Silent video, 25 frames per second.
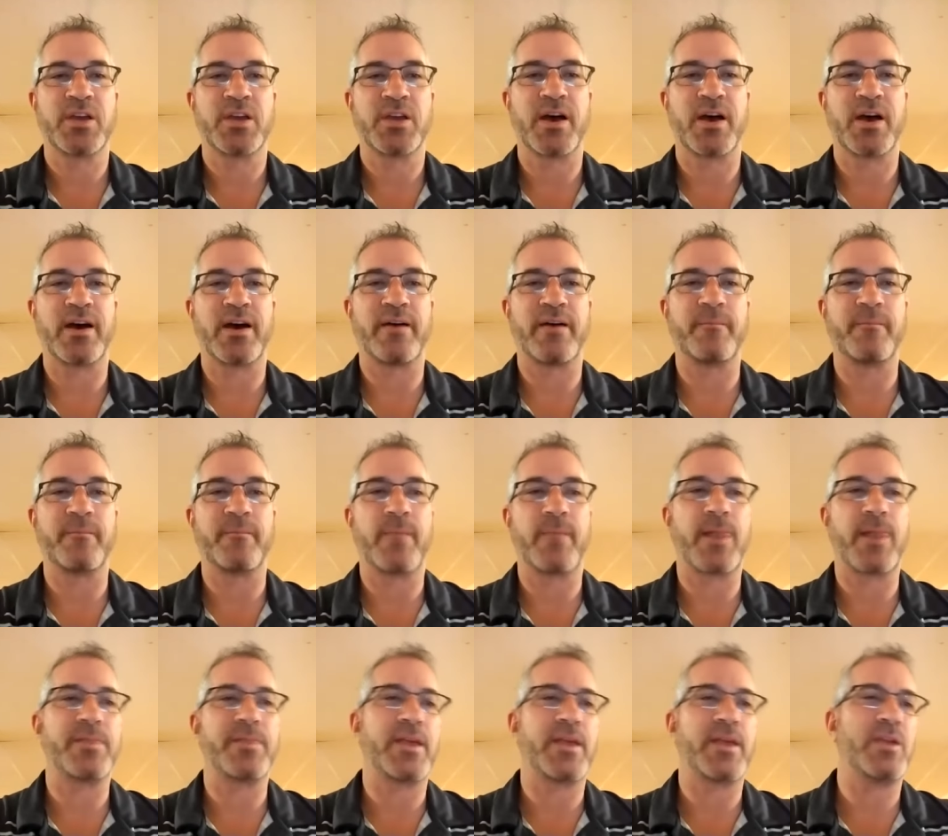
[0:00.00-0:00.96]
Um,
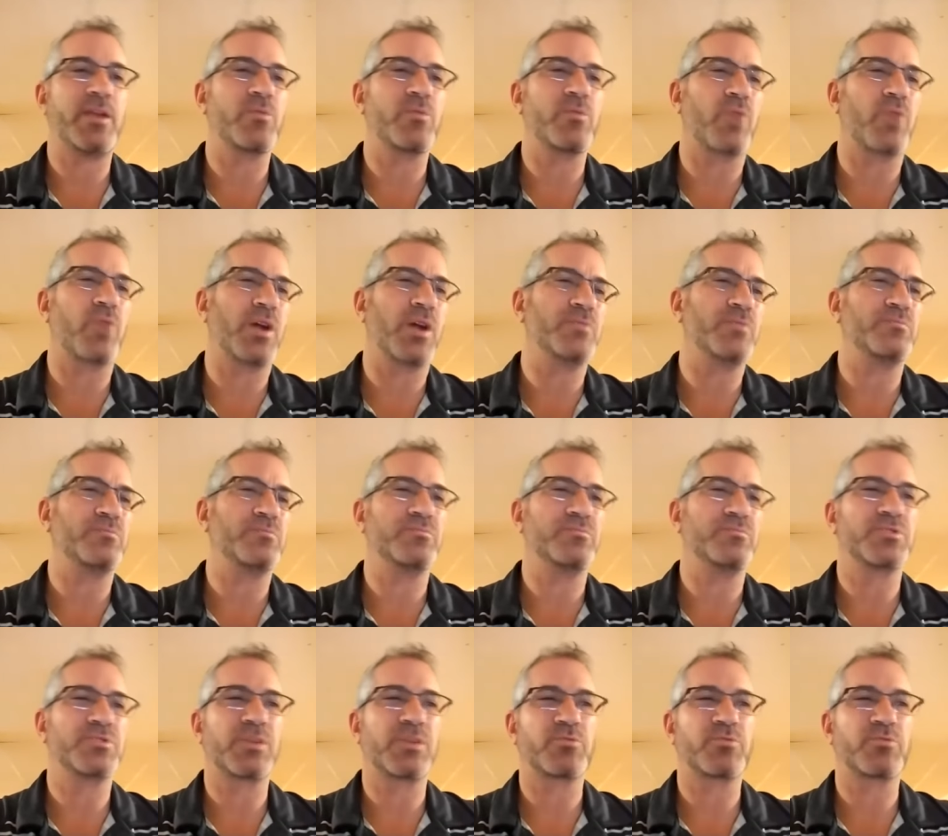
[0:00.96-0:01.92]
they run
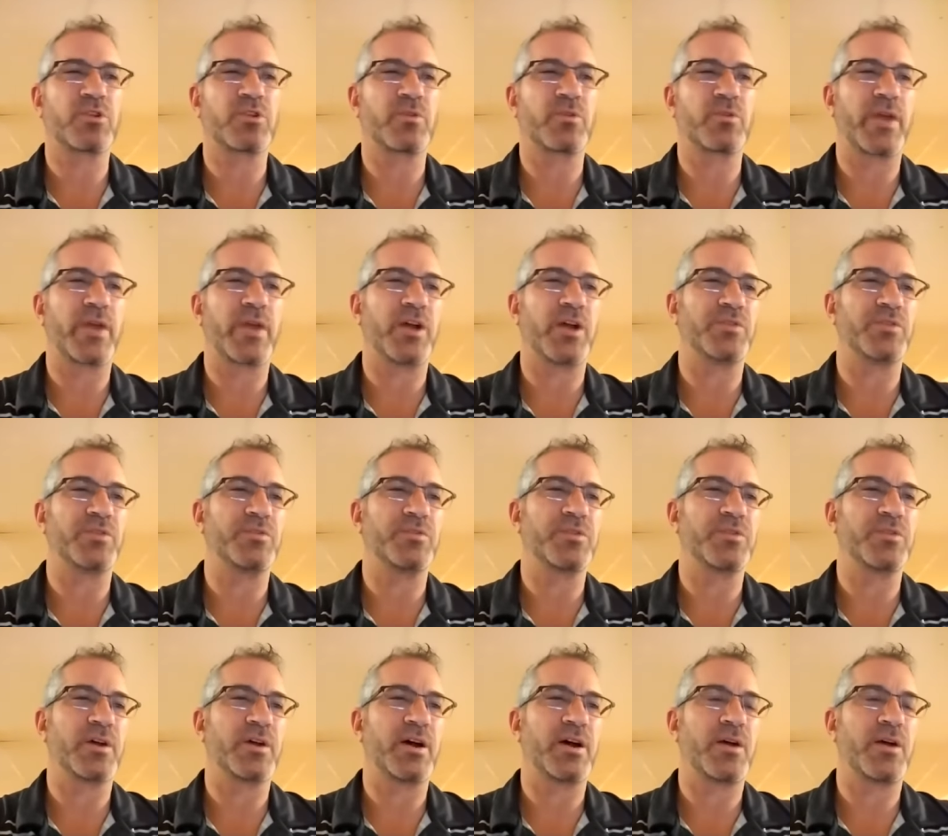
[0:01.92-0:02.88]
somewhere around
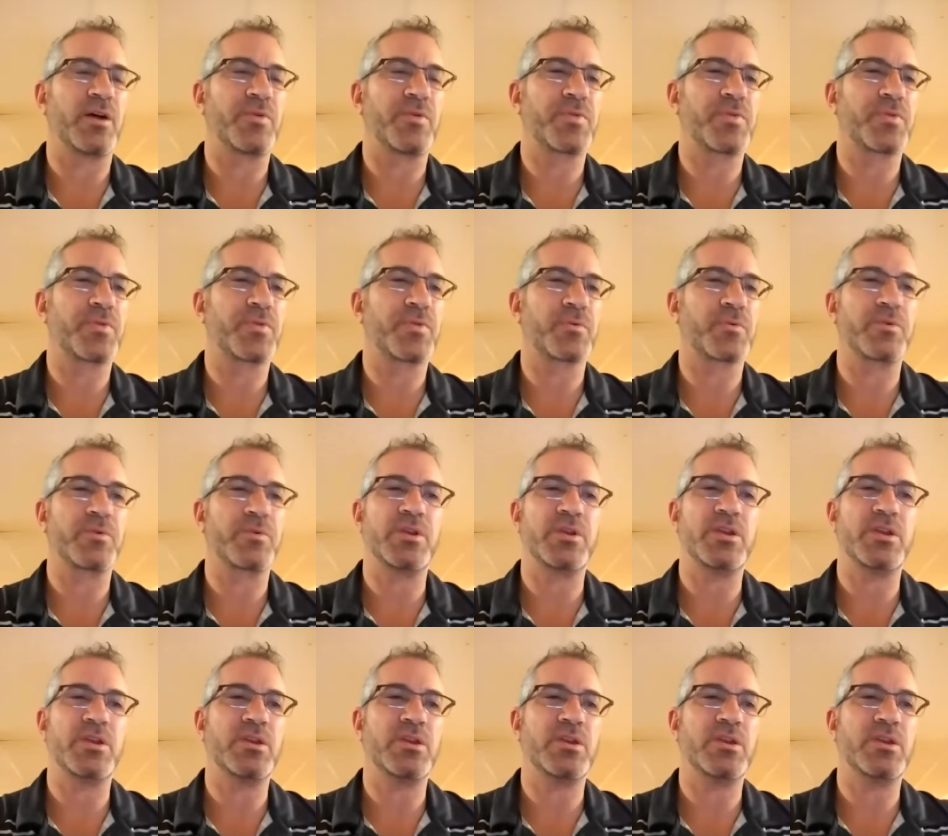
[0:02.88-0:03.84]
uh,
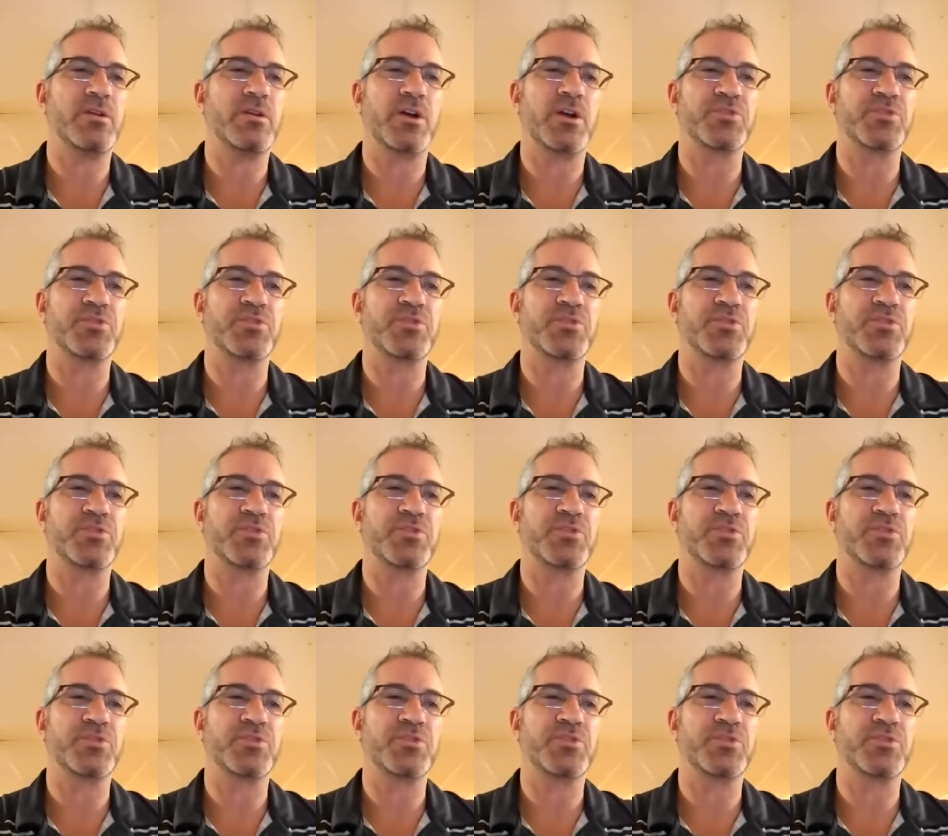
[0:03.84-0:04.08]
$300,